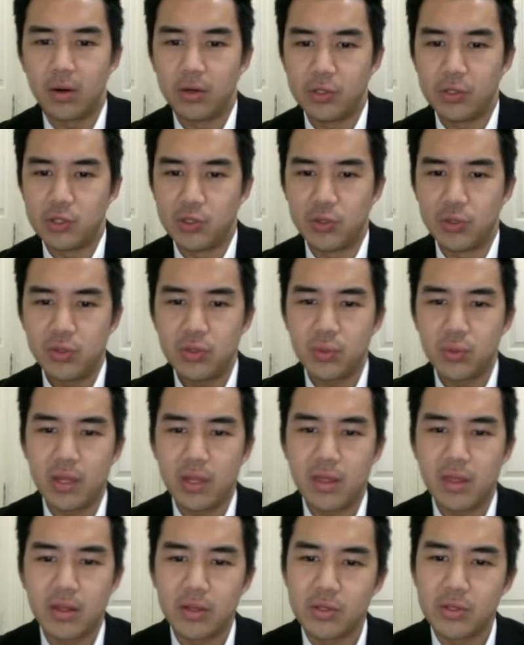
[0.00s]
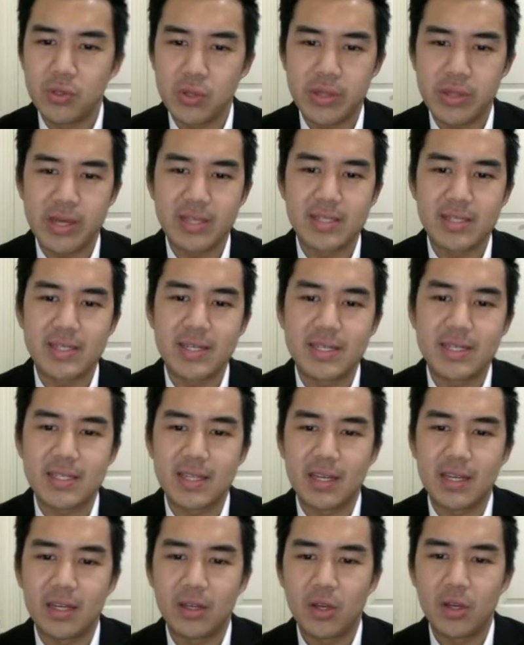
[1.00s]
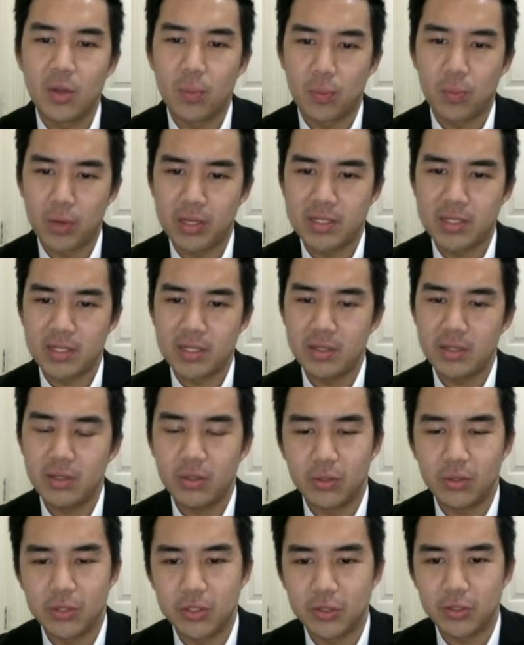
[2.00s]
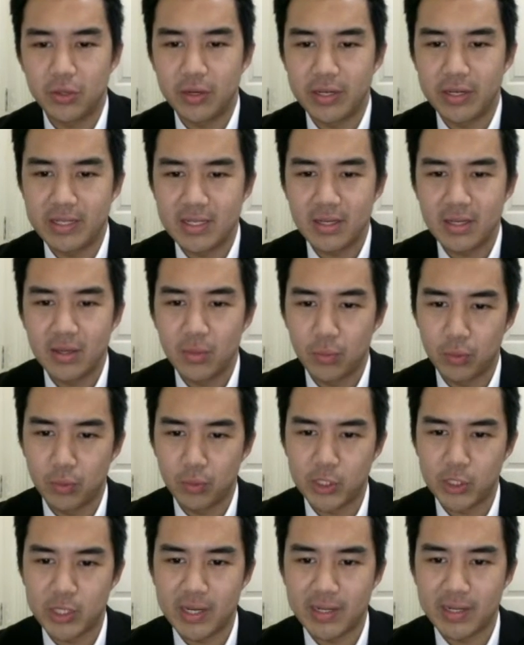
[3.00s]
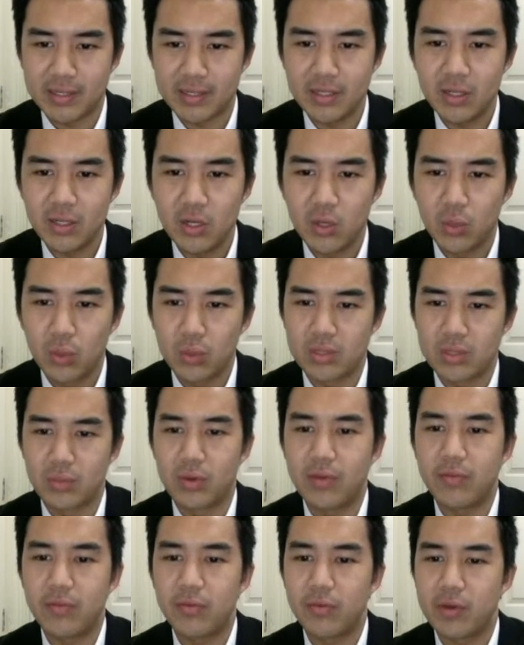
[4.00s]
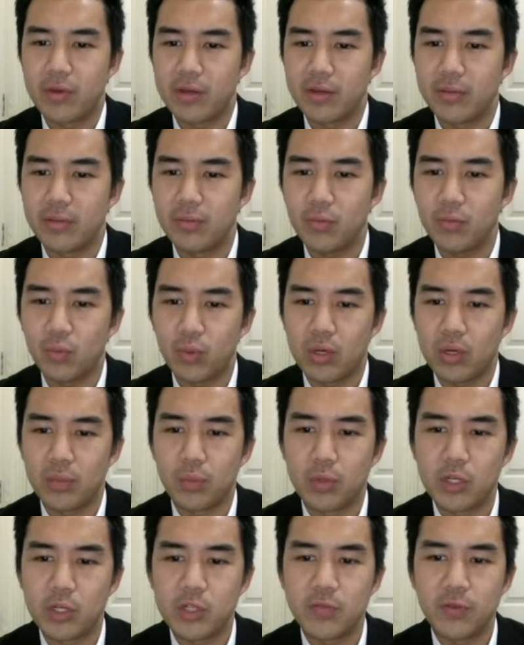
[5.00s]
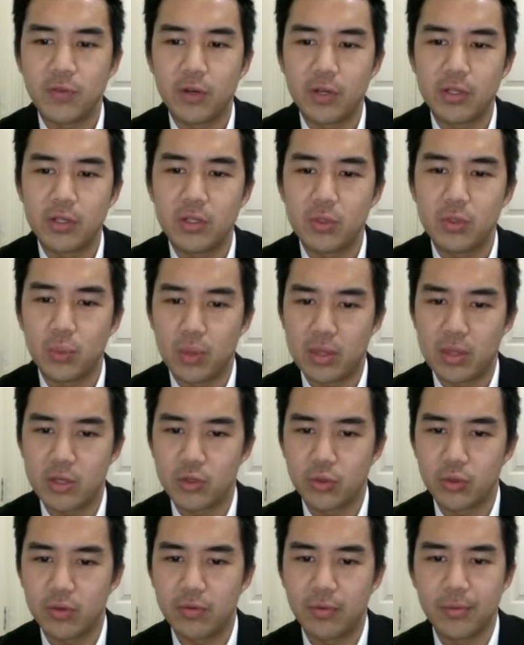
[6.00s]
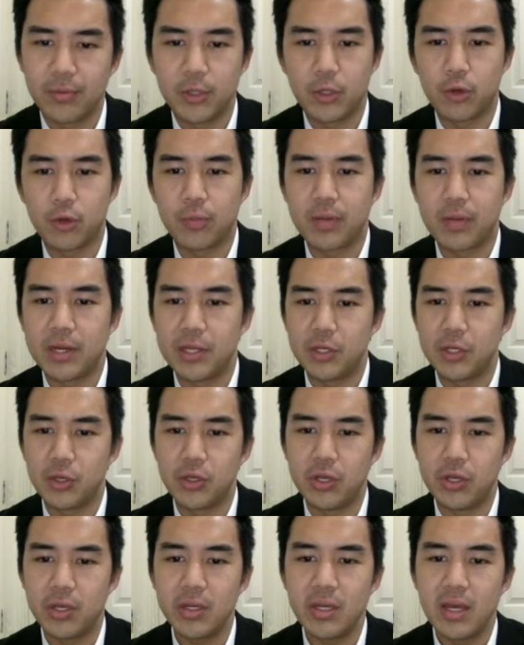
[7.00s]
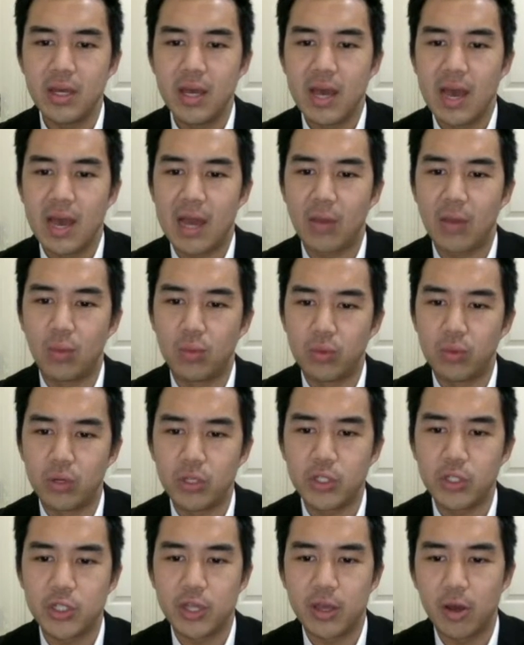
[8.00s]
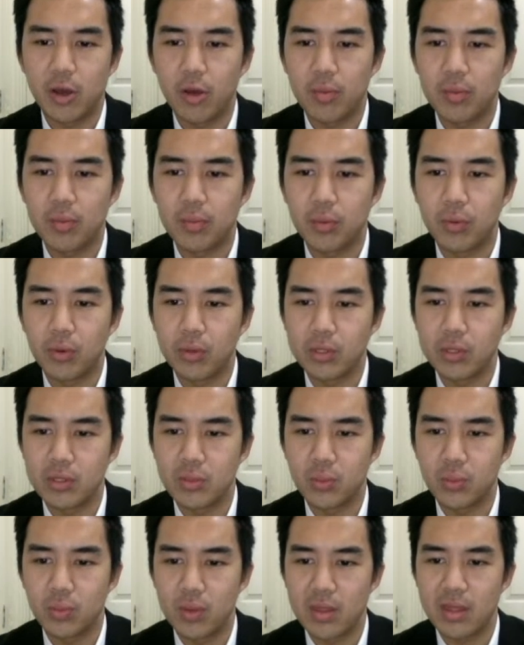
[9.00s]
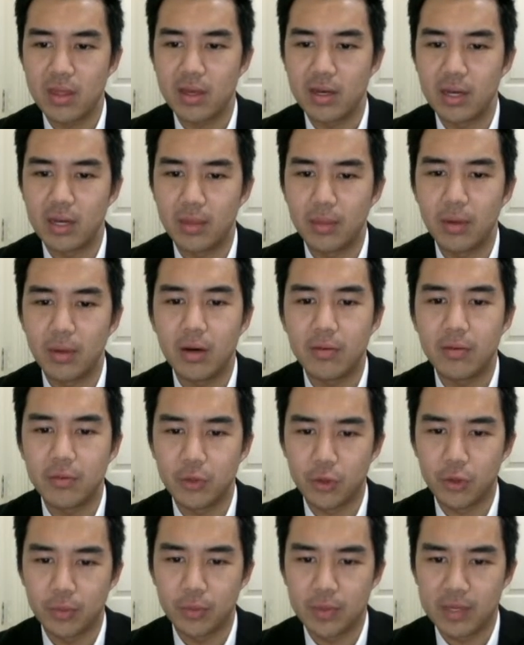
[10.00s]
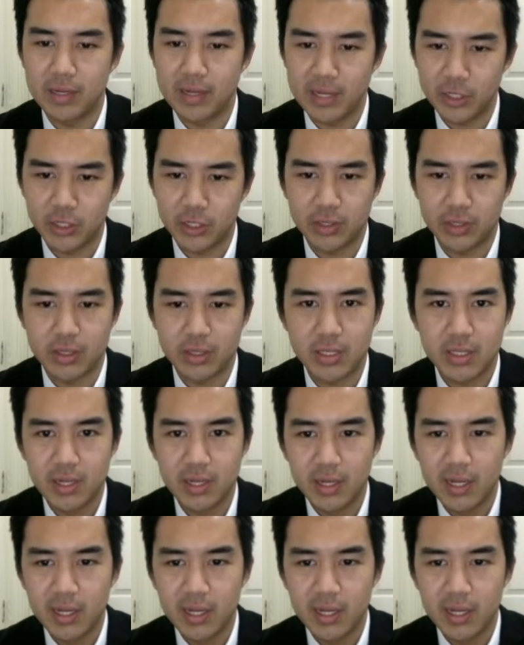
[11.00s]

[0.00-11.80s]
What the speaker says: On June 23, 2016, Brexit, also known as British exit, was a referendum where the British voted to withdraw from the European Union and will not share open borders with a number of European nations.